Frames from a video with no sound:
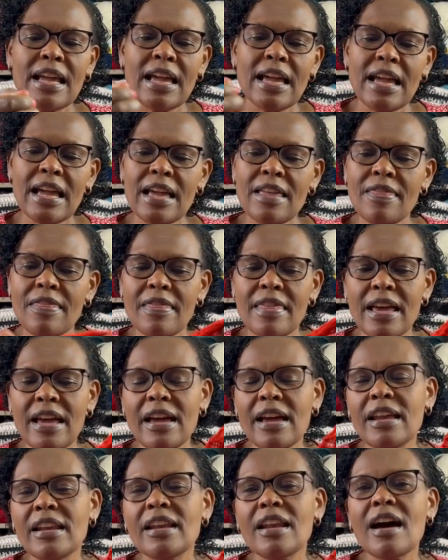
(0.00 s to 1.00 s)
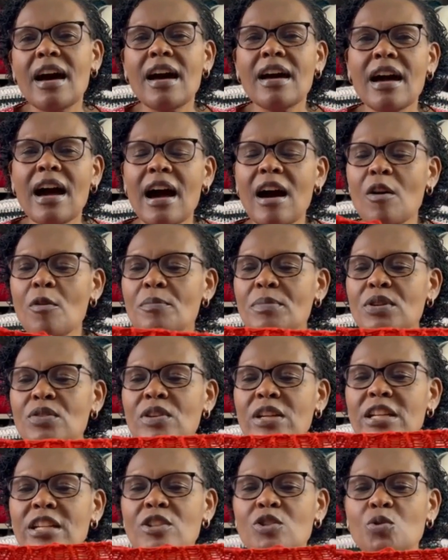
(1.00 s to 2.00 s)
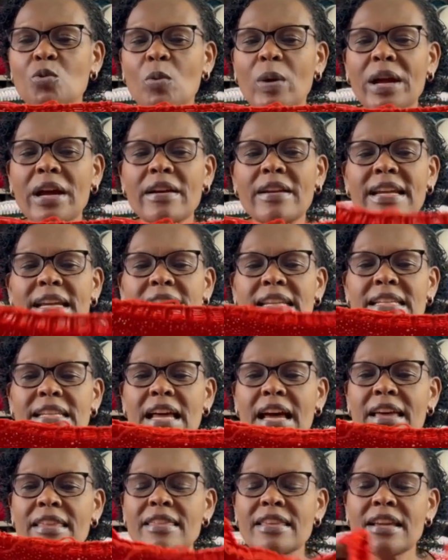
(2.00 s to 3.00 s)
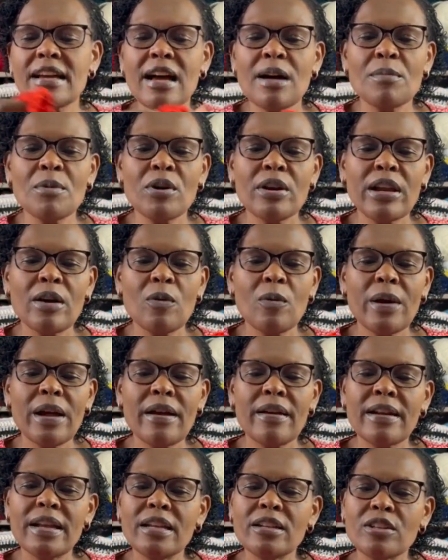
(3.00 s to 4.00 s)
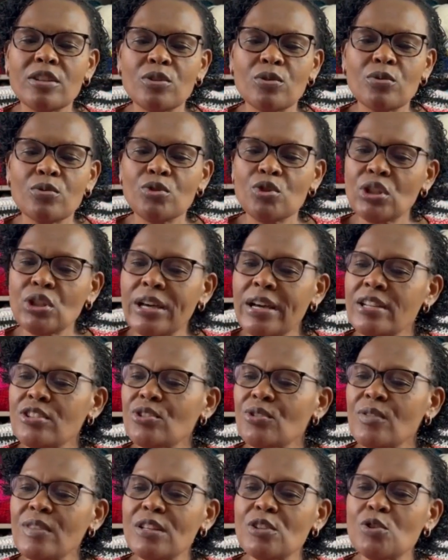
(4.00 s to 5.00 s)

and then I'll be ready to wear it. I think I'm gonna wear it to church on the